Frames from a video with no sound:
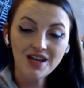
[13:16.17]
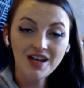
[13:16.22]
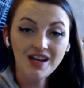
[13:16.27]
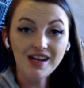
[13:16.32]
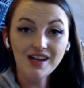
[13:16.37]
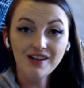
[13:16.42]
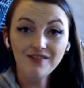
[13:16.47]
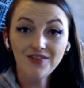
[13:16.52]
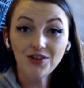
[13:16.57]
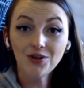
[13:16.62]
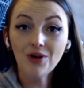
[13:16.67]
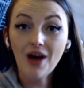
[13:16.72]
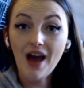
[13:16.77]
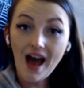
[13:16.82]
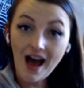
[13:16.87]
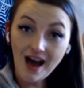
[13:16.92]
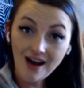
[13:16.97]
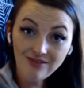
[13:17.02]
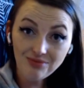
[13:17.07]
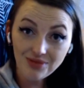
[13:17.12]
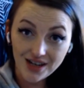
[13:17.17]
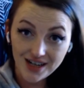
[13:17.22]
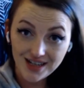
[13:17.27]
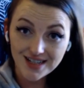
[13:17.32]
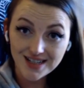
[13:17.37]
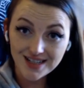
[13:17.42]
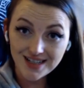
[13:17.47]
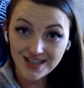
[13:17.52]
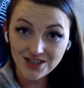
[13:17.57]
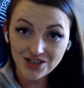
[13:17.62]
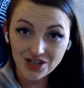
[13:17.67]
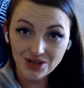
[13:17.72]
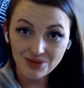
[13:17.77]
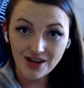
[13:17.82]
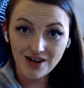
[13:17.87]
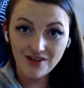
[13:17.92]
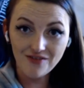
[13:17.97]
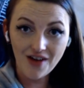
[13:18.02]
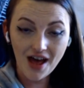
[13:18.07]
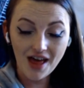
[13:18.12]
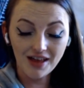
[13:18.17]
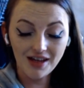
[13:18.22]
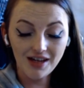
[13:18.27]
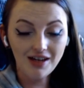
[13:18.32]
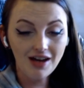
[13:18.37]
If you have played Disney Dreamlight Valley,